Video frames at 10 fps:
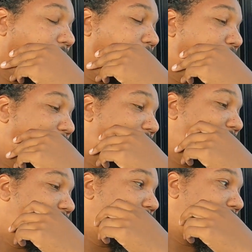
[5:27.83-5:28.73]
But
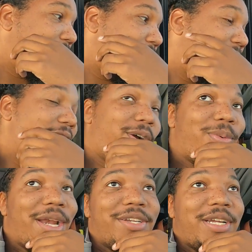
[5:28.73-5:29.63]
I know
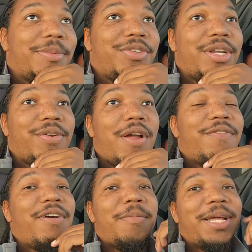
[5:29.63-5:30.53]
when I dropped the trailer
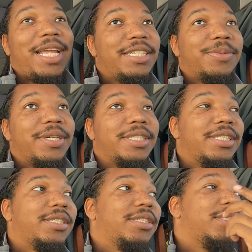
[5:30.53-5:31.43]
off, all my lights
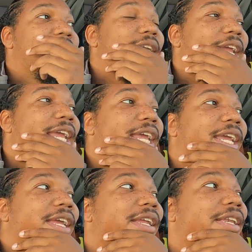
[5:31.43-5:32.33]
worked.
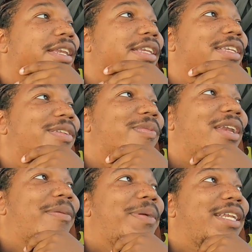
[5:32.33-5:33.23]
And
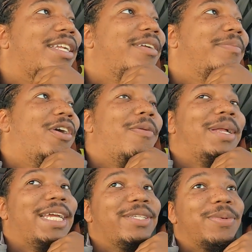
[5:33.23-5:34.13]
when I picked it up, all
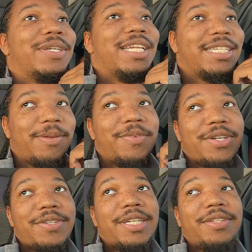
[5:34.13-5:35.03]
my lights worked except for
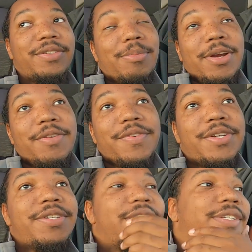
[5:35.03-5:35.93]
turn signals. So I brought it in for
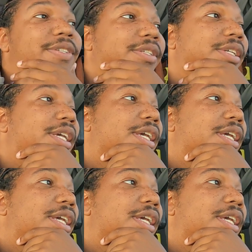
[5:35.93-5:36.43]
turn signals.